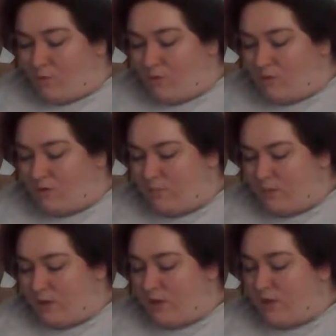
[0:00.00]

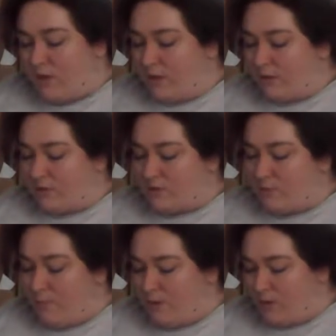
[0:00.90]
Rosenberg, Hitler's
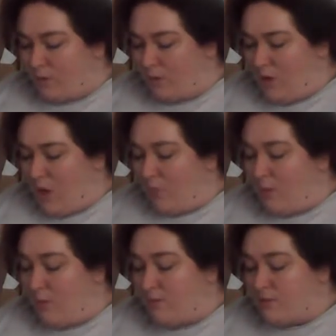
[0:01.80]
mentor,
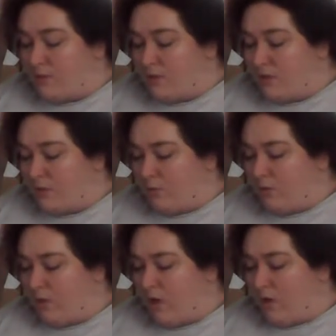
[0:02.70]
published an
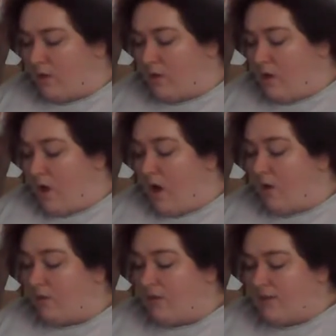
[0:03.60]
equally
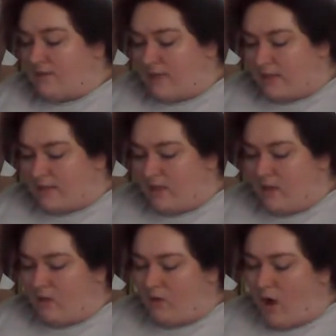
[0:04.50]
authentic
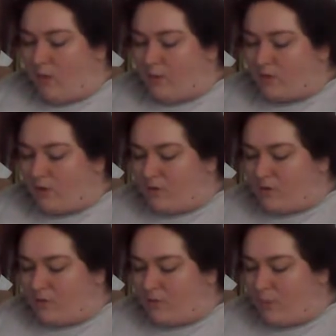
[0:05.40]
comment
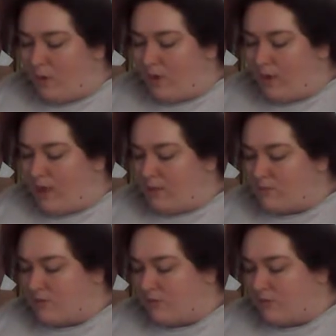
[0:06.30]
on the party aims